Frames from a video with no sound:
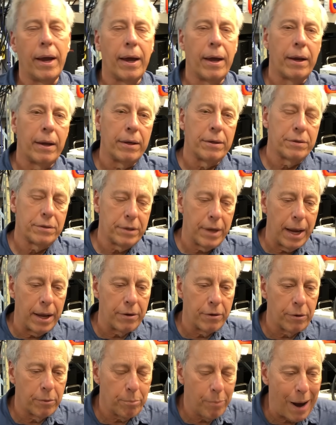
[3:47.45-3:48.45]
at a
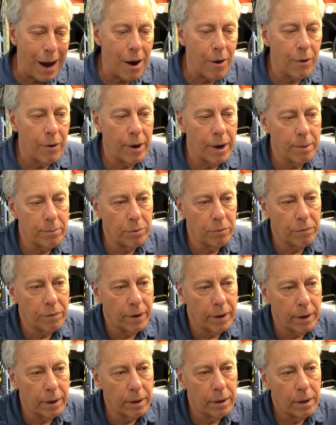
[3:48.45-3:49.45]
standard power
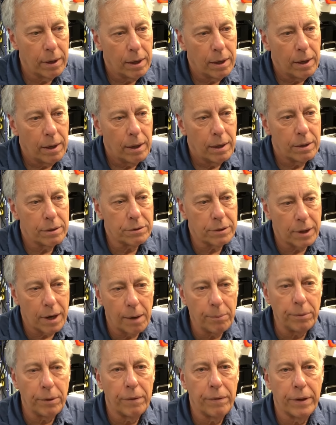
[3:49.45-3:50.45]
amplifier, there's a
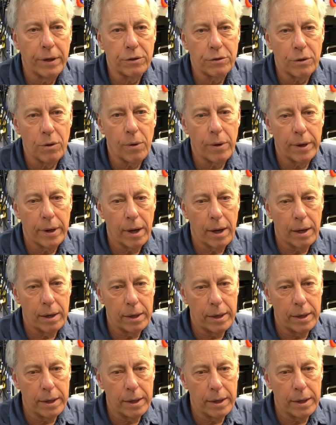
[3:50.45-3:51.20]
couple of things going on.